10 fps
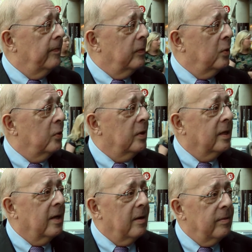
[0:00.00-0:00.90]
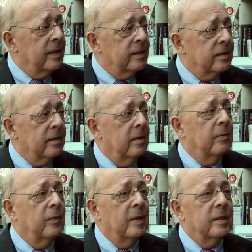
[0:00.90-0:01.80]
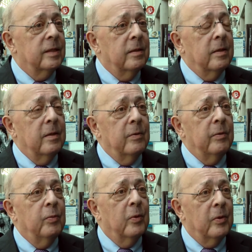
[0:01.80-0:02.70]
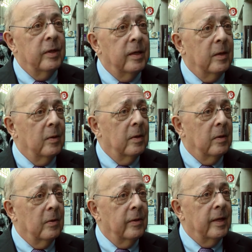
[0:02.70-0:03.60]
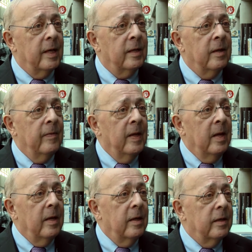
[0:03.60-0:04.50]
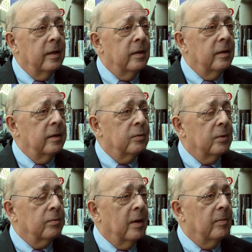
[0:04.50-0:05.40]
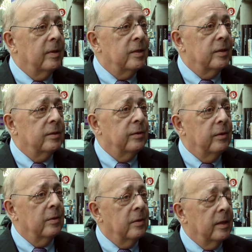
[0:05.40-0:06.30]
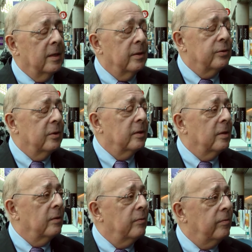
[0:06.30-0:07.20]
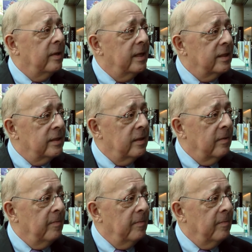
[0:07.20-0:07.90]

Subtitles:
Dr. Cummins first reported on that. This was published in New England Journal of Medicine.